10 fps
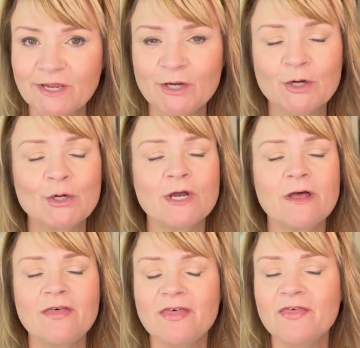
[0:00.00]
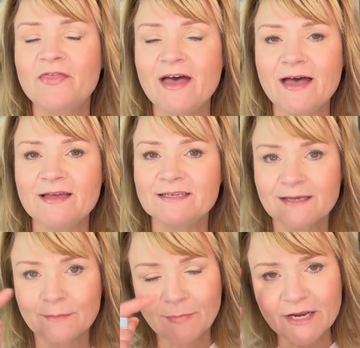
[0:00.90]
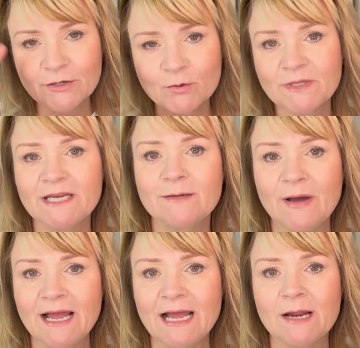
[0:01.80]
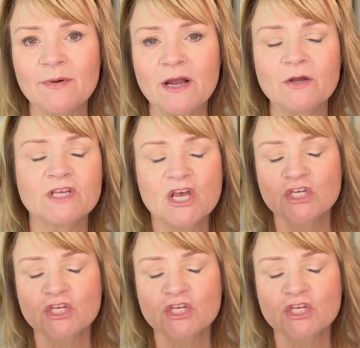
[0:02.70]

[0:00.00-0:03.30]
girl that microbladed my eyebrows,